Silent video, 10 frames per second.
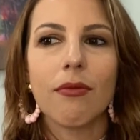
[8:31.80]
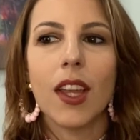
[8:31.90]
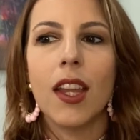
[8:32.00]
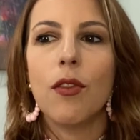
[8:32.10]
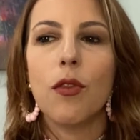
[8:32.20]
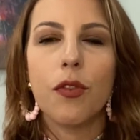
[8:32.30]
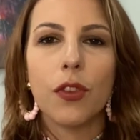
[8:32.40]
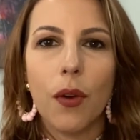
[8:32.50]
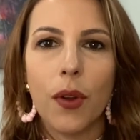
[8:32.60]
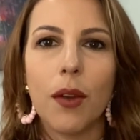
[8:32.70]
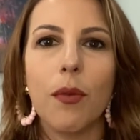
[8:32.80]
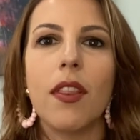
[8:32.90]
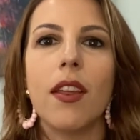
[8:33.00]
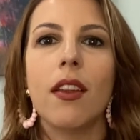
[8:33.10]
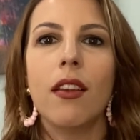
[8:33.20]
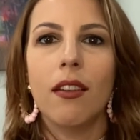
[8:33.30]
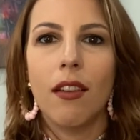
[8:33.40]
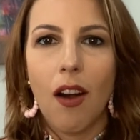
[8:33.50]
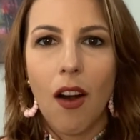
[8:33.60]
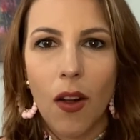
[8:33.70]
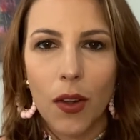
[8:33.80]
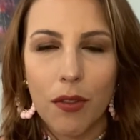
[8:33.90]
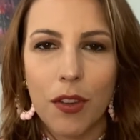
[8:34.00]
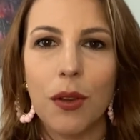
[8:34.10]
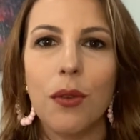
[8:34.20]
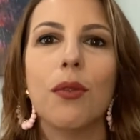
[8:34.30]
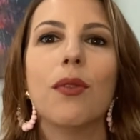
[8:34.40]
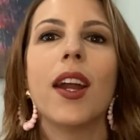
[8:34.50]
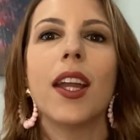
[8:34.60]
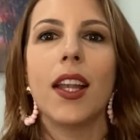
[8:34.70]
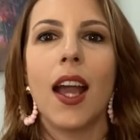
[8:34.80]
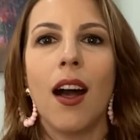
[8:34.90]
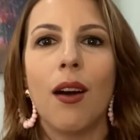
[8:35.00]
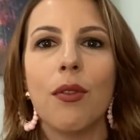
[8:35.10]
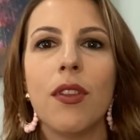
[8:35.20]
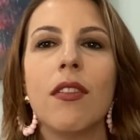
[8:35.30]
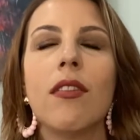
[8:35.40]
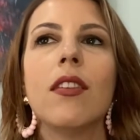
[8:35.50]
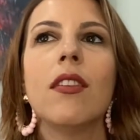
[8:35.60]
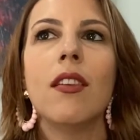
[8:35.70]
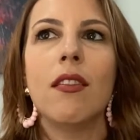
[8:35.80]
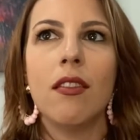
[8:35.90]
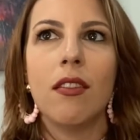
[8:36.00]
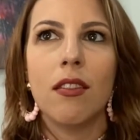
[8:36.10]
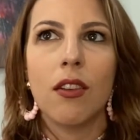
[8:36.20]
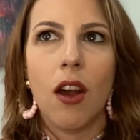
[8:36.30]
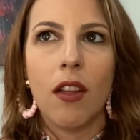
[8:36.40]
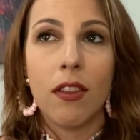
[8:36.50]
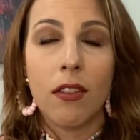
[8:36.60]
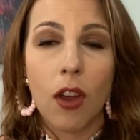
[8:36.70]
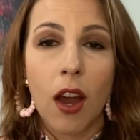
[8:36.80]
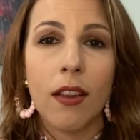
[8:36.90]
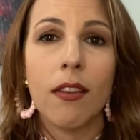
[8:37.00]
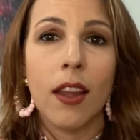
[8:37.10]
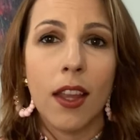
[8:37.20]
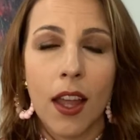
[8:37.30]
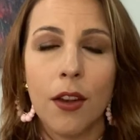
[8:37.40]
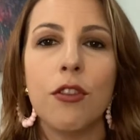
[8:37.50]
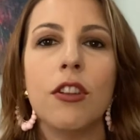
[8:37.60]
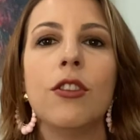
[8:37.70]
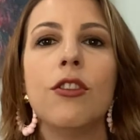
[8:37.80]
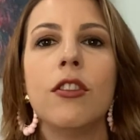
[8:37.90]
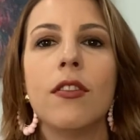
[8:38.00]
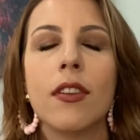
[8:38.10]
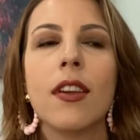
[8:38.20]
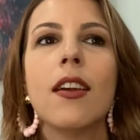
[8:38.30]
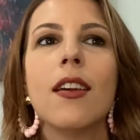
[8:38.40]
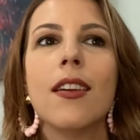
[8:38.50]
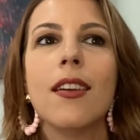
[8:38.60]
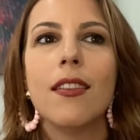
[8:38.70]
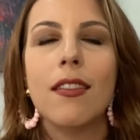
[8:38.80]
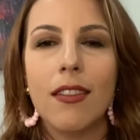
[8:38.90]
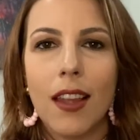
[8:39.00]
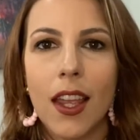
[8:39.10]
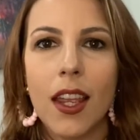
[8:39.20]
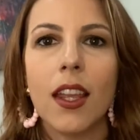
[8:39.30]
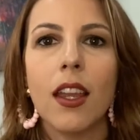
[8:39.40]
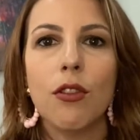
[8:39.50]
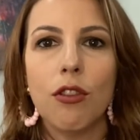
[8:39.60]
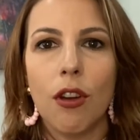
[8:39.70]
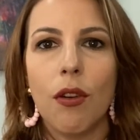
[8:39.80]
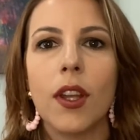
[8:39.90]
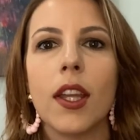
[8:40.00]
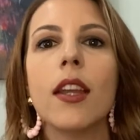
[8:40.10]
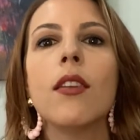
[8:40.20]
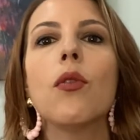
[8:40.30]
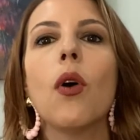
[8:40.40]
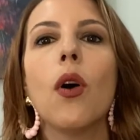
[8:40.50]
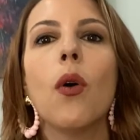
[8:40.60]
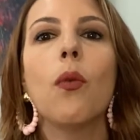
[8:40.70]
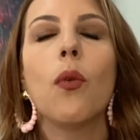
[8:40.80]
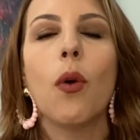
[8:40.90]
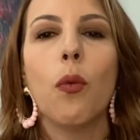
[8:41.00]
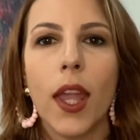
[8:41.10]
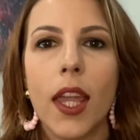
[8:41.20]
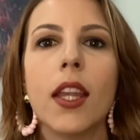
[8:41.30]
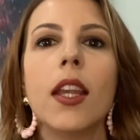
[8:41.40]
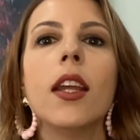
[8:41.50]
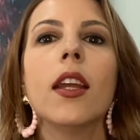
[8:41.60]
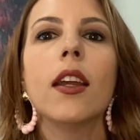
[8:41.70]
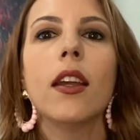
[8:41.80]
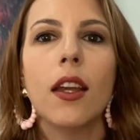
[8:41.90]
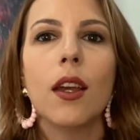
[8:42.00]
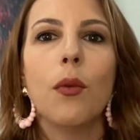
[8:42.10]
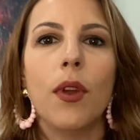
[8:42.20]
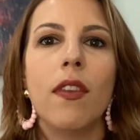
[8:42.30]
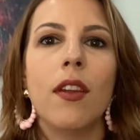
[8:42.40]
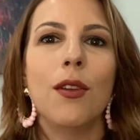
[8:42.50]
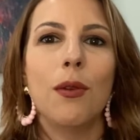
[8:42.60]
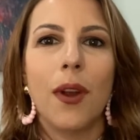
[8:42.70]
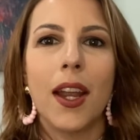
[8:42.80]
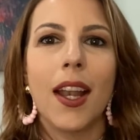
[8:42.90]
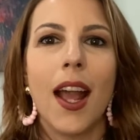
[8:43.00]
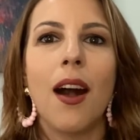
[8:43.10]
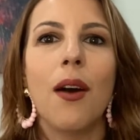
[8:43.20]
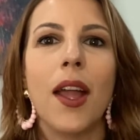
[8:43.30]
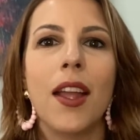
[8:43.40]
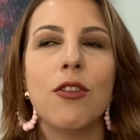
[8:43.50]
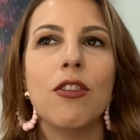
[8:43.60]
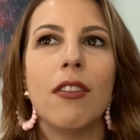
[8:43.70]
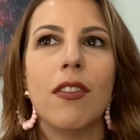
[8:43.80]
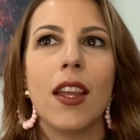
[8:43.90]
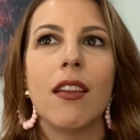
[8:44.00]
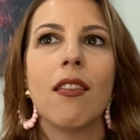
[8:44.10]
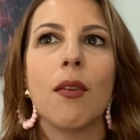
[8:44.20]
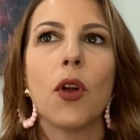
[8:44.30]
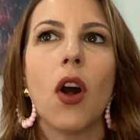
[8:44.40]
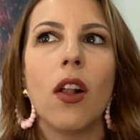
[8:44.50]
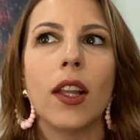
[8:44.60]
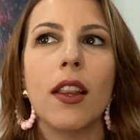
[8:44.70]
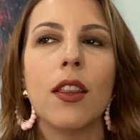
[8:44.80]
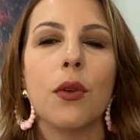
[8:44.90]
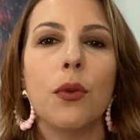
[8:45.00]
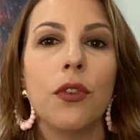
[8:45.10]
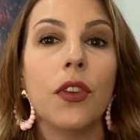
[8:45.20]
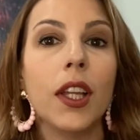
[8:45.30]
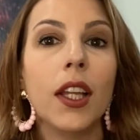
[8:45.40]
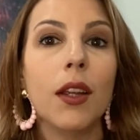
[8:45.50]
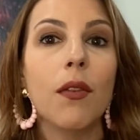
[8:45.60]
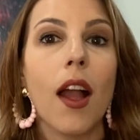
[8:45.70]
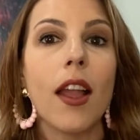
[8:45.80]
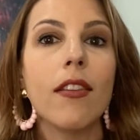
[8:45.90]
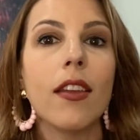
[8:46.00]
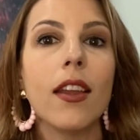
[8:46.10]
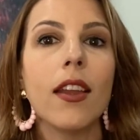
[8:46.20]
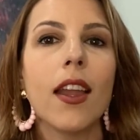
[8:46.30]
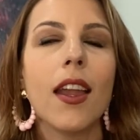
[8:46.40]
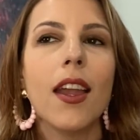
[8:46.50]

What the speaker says: is flowing within all of you right now. This is this goddess-like energy she's saying and showing is awakening within you right now. And she's saying, some call it the Kundalini rising,